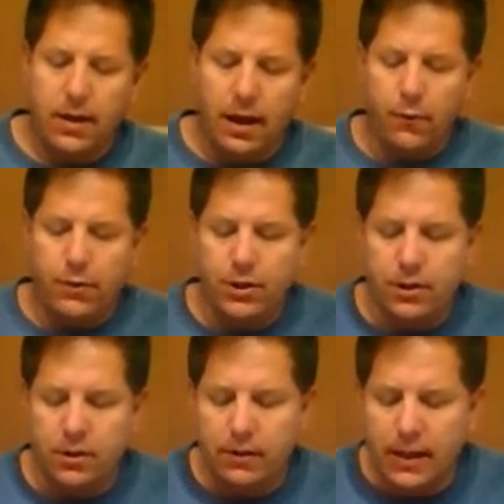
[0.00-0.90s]
And what you
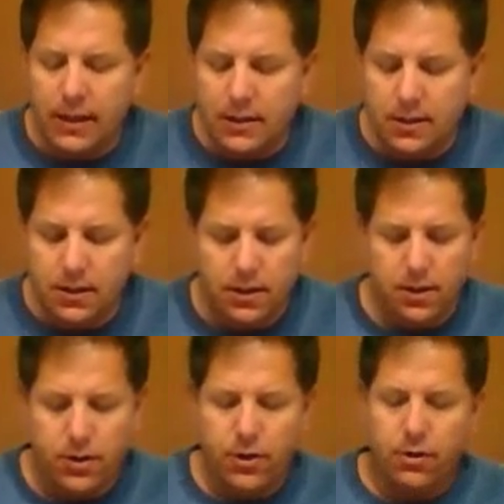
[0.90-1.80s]
do is
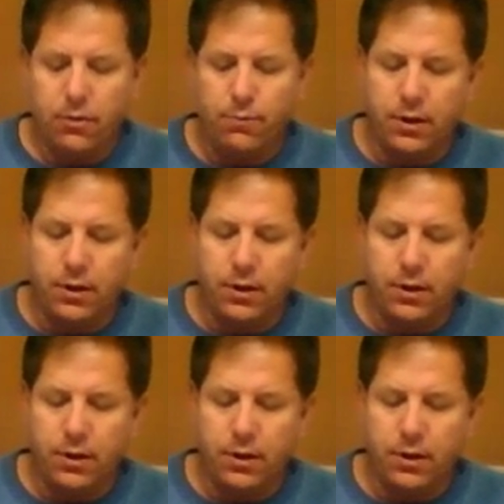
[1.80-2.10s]
you